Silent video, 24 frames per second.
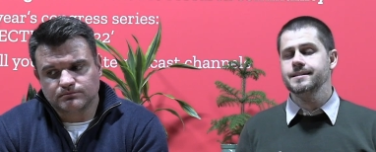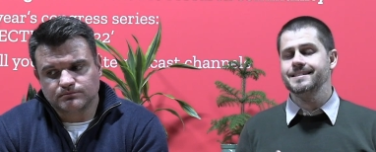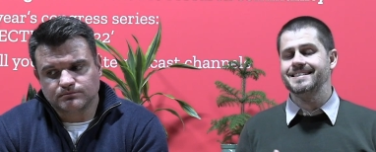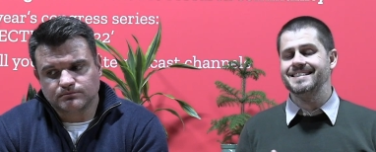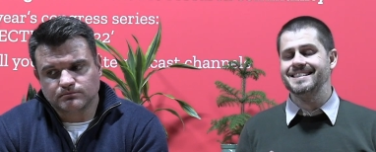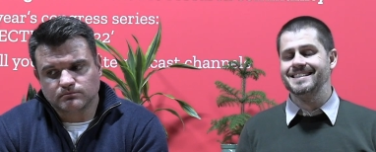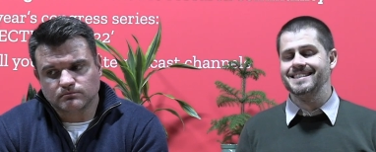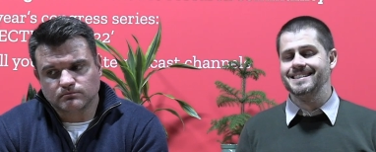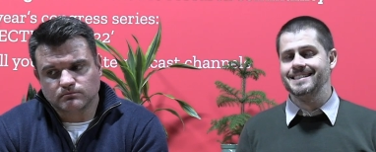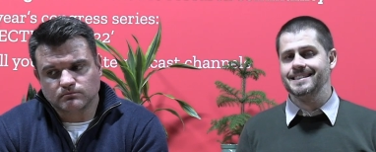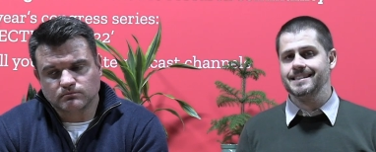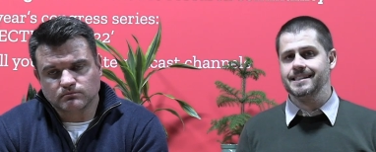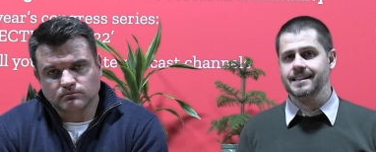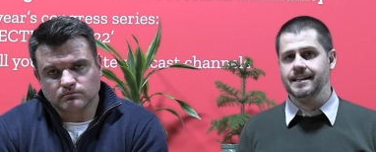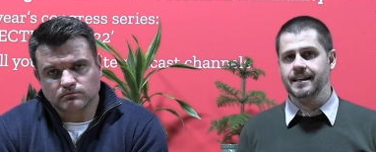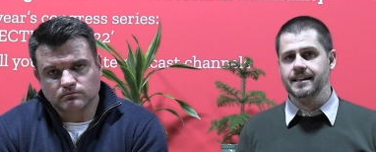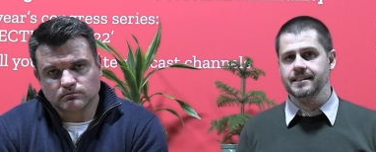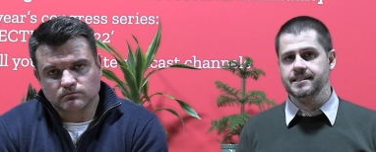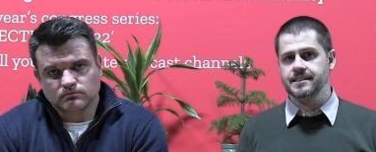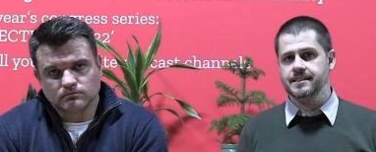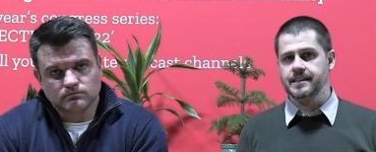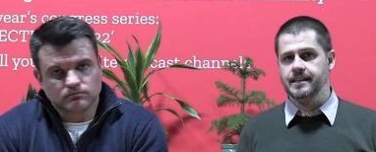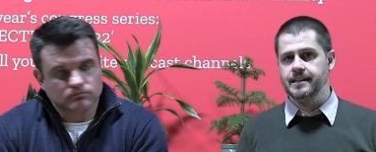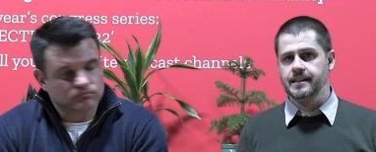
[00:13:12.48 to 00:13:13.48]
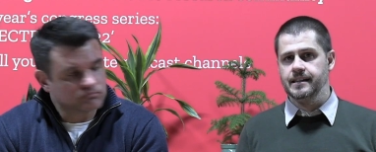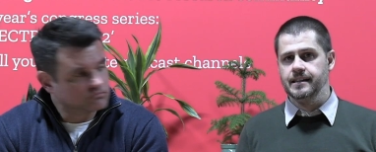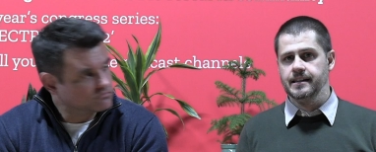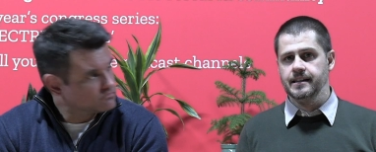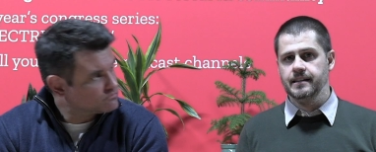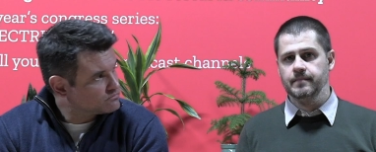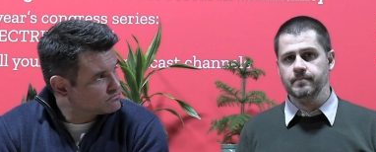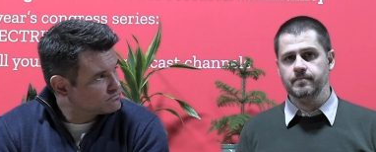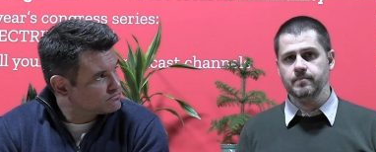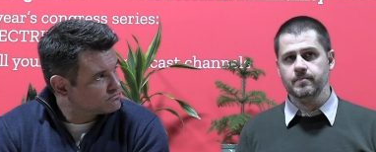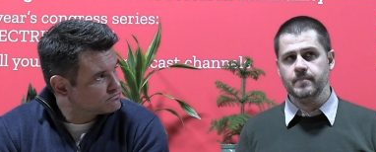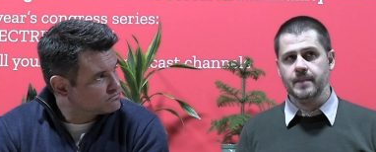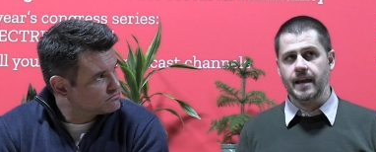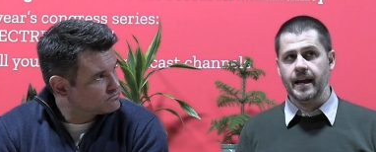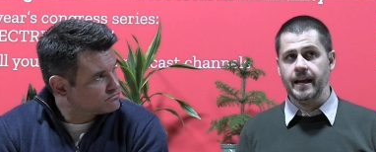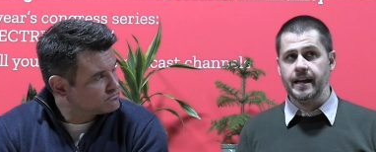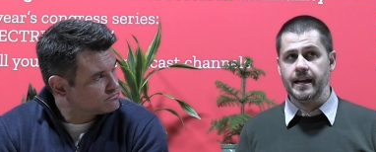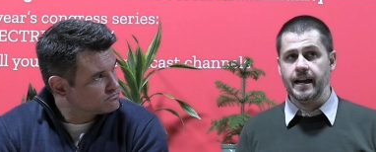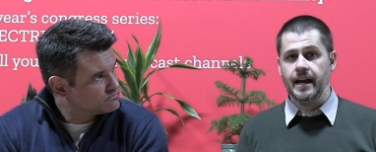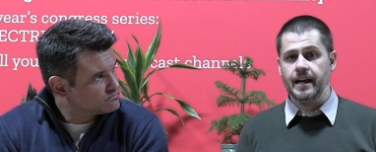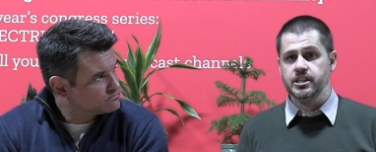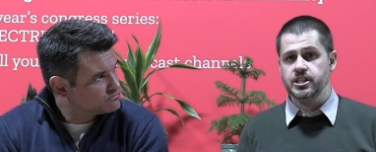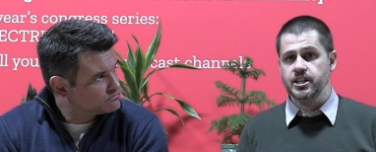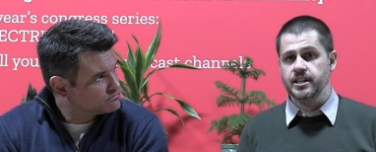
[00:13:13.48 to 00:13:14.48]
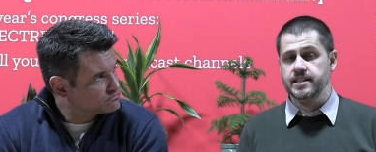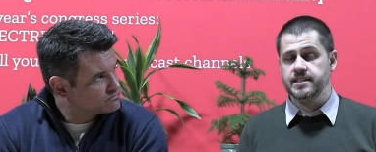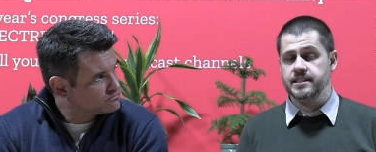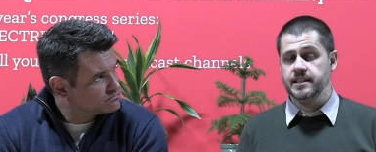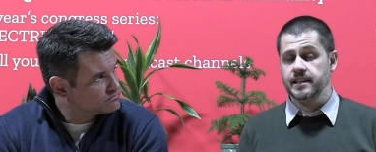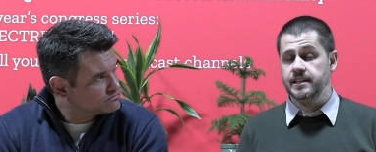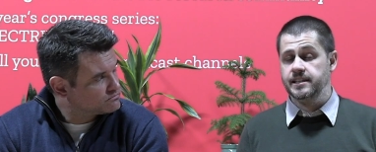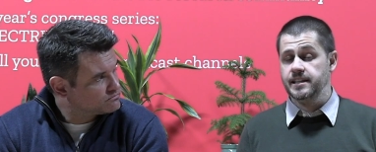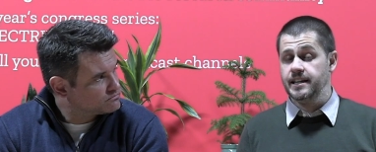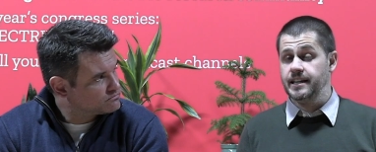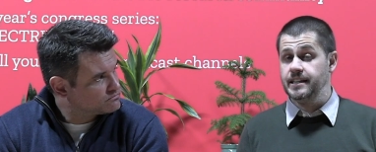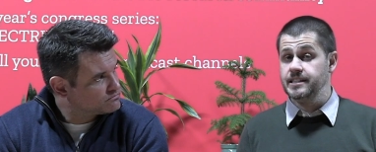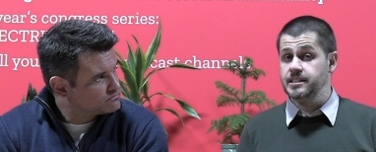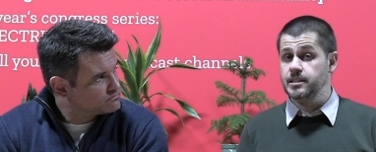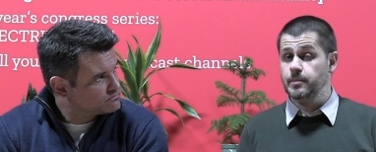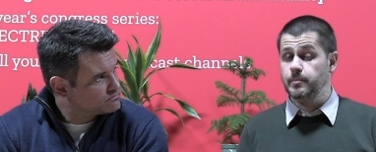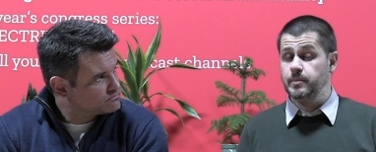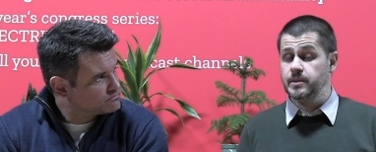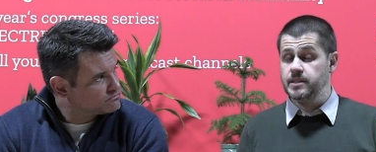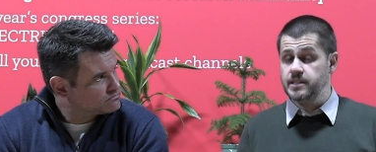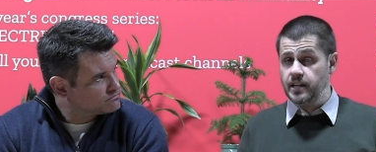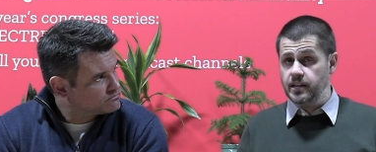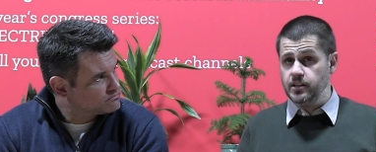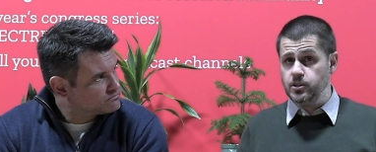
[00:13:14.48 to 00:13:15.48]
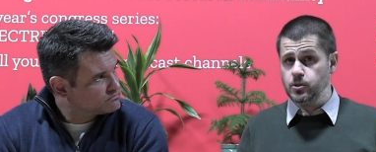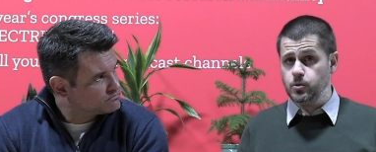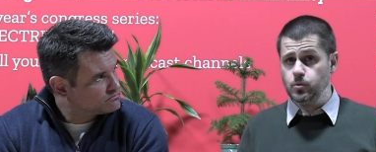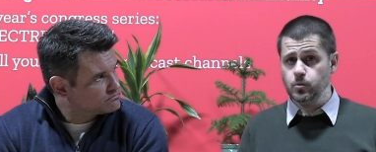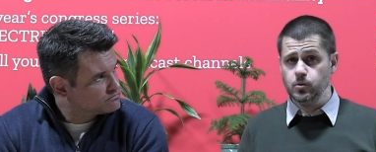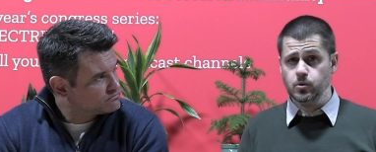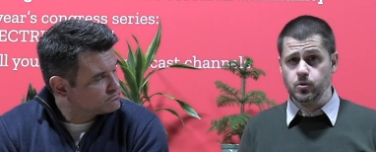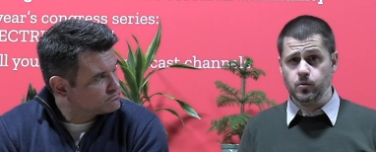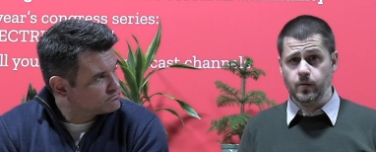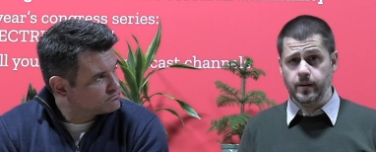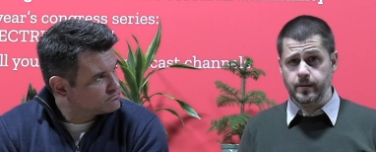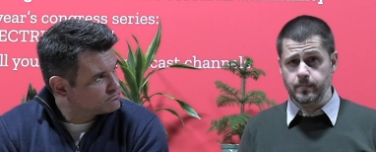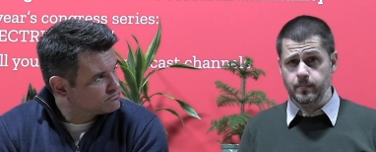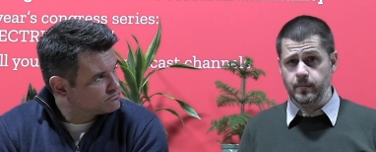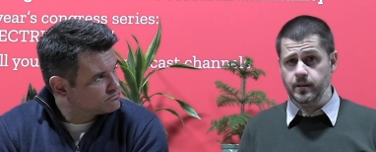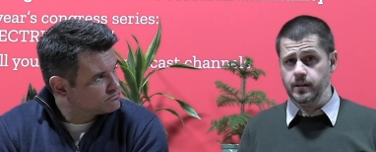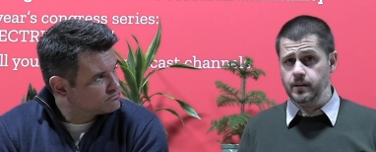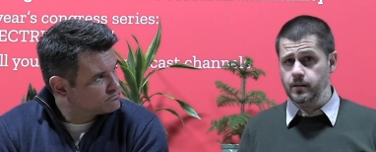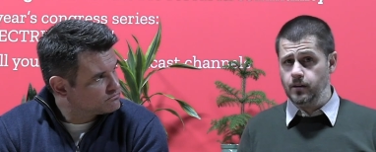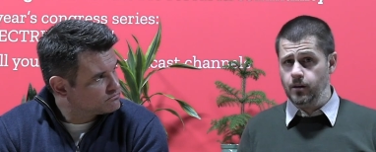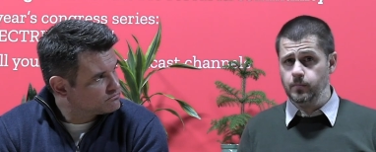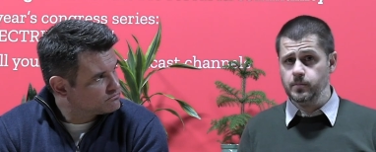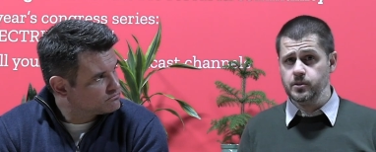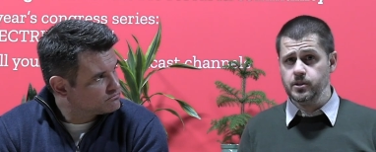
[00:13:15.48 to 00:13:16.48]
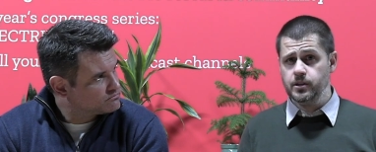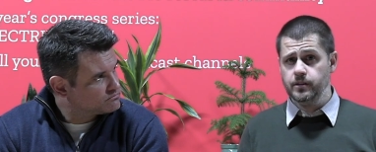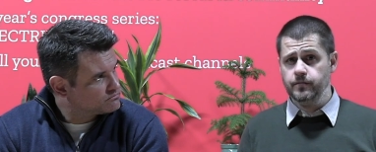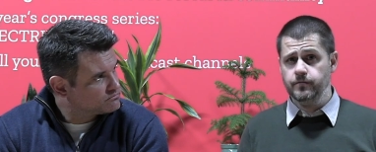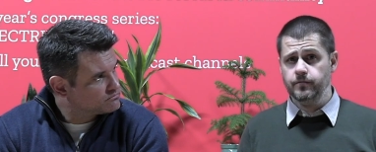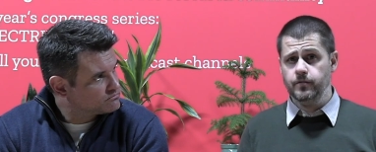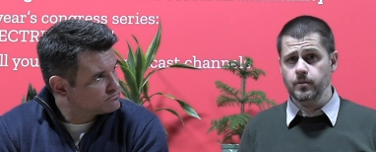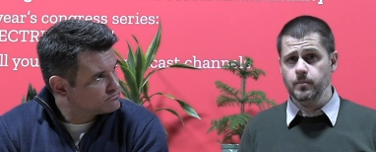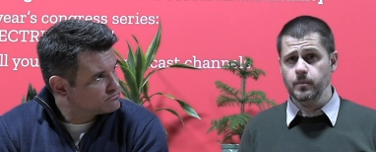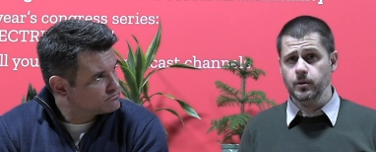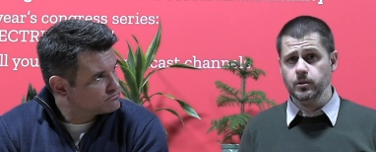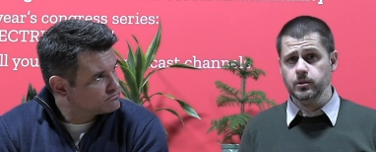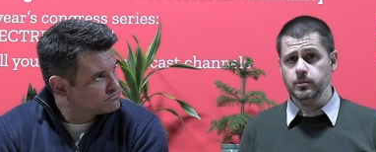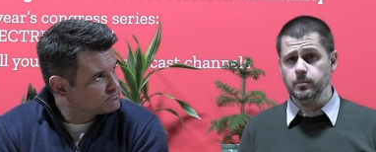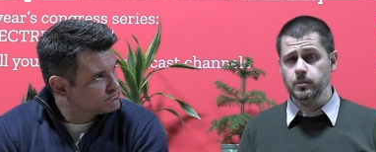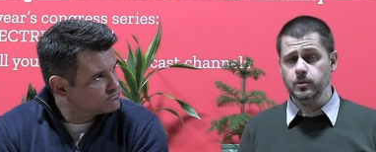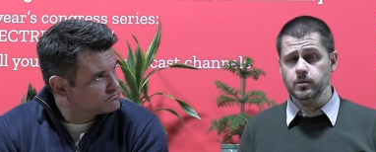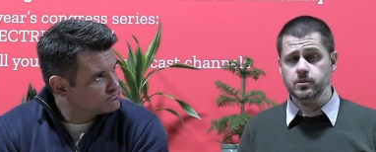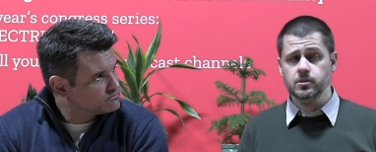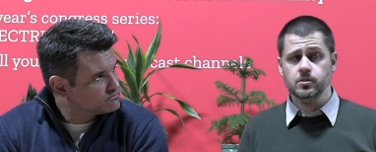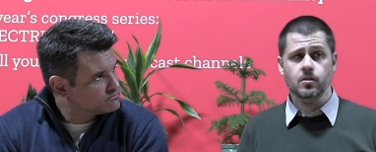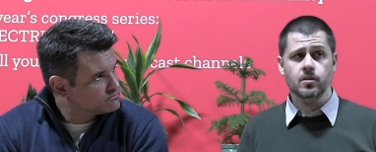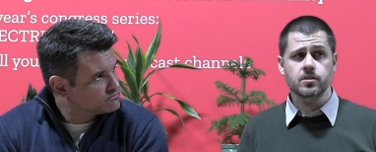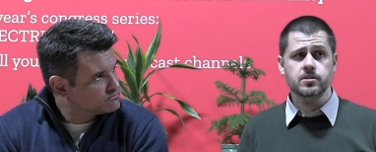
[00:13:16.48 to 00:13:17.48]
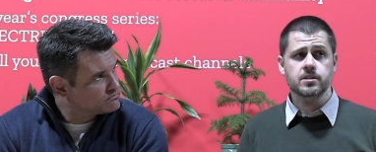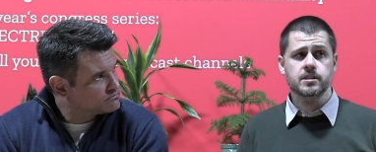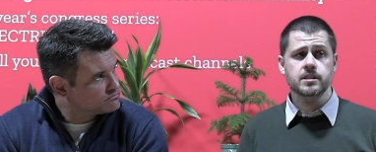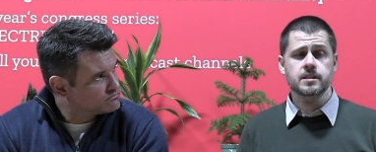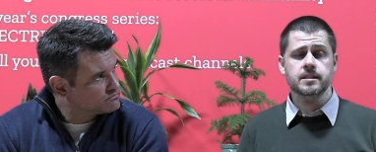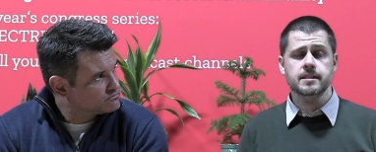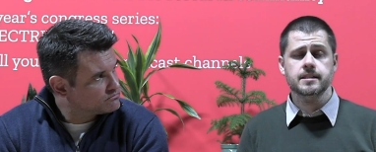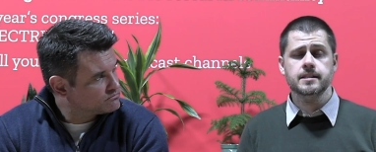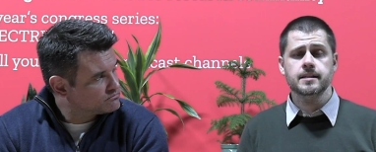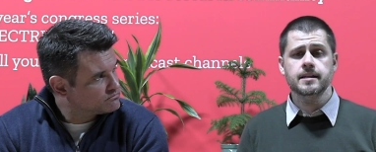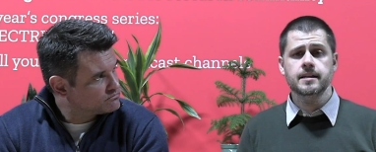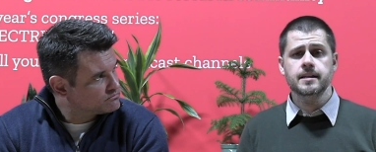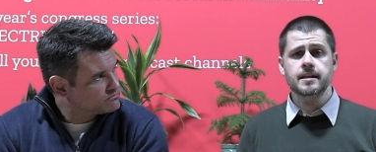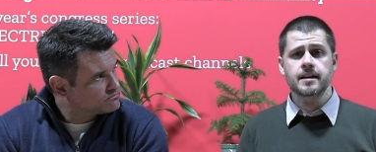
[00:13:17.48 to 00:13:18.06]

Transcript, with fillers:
Speaker 1: discussing AHSCT as a potential treatment option for multiple sclerosis